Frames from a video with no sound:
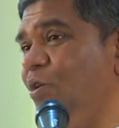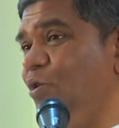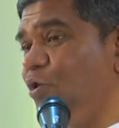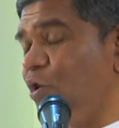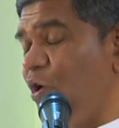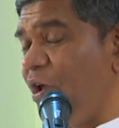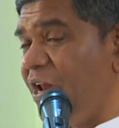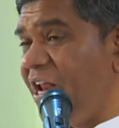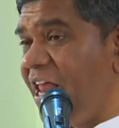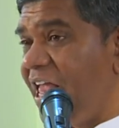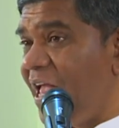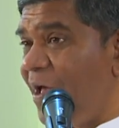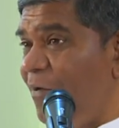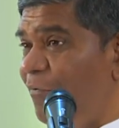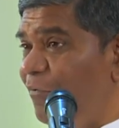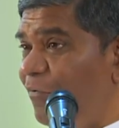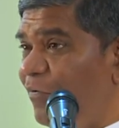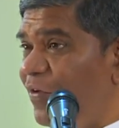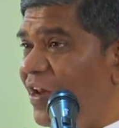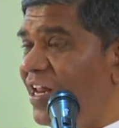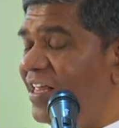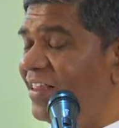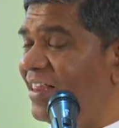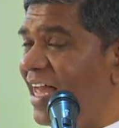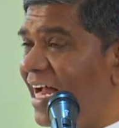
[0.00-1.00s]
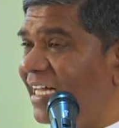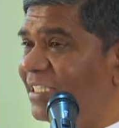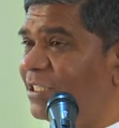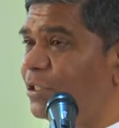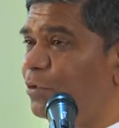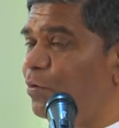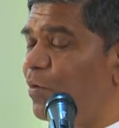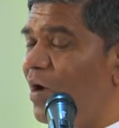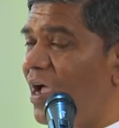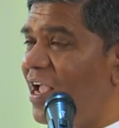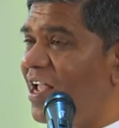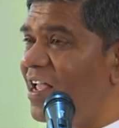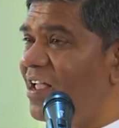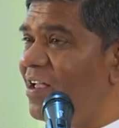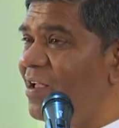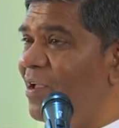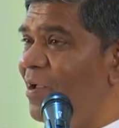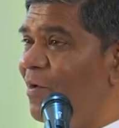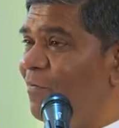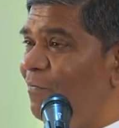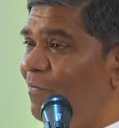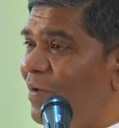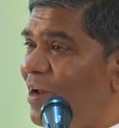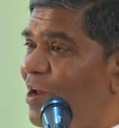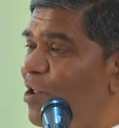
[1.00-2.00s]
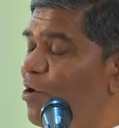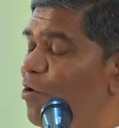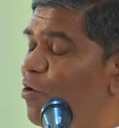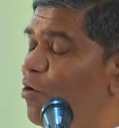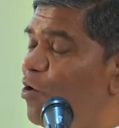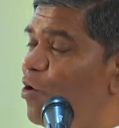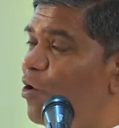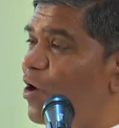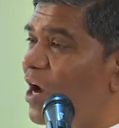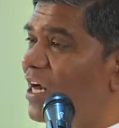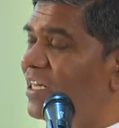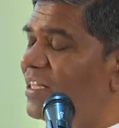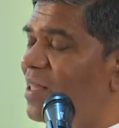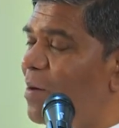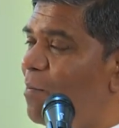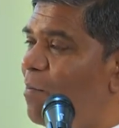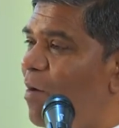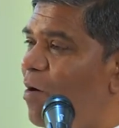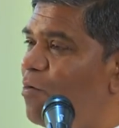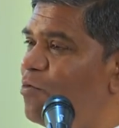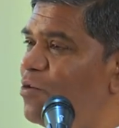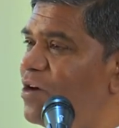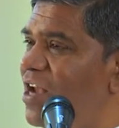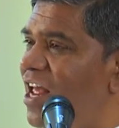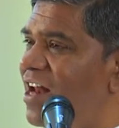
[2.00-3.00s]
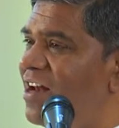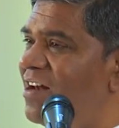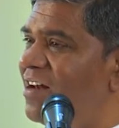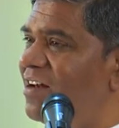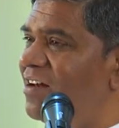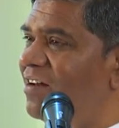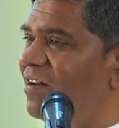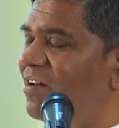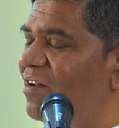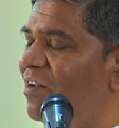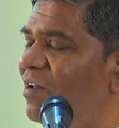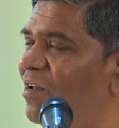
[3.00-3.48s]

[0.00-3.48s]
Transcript: So in every, that's why when you look at the mountain,